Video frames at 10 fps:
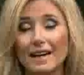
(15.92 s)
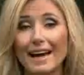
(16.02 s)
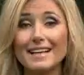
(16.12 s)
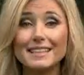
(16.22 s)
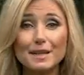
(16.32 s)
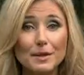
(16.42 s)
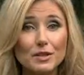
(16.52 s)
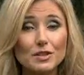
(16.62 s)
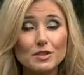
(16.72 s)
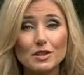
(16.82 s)
As
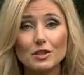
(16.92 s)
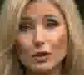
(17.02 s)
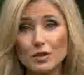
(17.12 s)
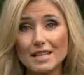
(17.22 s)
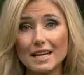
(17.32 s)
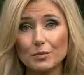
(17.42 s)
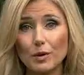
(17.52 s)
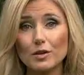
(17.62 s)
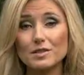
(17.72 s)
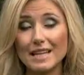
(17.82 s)
Commissioner to the New South
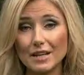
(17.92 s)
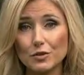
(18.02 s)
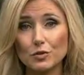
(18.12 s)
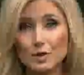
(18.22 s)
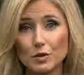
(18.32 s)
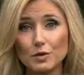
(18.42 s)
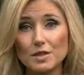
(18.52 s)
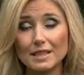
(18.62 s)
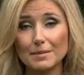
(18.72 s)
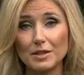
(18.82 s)
Wales Natural
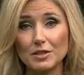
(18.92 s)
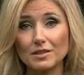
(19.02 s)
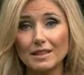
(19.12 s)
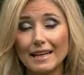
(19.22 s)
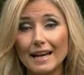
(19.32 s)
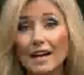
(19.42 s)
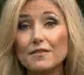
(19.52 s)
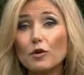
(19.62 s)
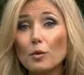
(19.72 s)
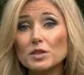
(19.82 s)
Resources Commission and
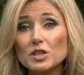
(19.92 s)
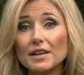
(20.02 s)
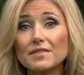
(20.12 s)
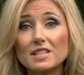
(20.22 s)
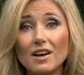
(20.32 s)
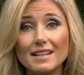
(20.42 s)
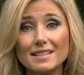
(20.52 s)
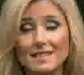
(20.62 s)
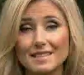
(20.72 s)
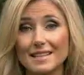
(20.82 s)
former Chief
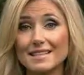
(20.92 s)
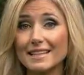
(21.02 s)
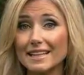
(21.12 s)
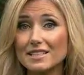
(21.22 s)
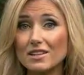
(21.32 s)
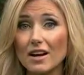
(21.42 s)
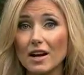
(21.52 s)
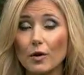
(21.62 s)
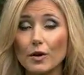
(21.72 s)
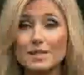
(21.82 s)
Scientist at the
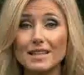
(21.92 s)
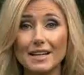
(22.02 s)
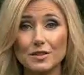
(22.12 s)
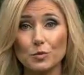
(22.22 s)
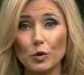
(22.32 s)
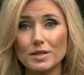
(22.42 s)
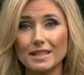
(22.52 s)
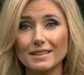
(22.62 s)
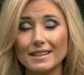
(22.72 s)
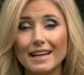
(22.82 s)
CSIRO's Land and
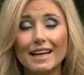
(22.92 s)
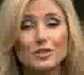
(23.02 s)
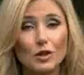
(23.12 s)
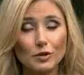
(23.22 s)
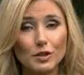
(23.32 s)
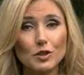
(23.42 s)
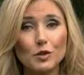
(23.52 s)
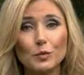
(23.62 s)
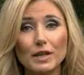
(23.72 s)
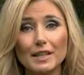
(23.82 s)
Water, Dr.
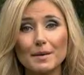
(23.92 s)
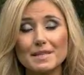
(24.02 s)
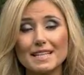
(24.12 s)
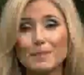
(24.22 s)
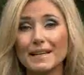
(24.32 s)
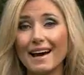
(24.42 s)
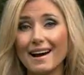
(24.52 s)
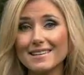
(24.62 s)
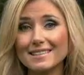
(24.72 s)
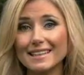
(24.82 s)
John Williams has been
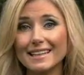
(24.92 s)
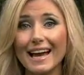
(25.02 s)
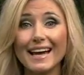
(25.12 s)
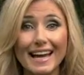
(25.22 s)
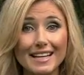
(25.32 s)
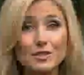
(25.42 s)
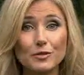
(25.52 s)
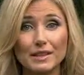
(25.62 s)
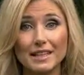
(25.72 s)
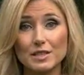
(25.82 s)
asking and
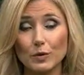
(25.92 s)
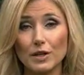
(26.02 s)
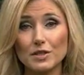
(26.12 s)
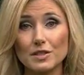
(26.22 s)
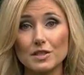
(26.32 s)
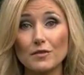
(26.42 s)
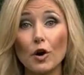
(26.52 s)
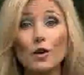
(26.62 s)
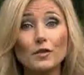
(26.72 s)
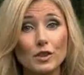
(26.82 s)
answering these questions for
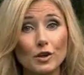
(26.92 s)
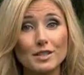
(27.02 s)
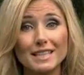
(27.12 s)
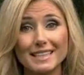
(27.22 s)
over 30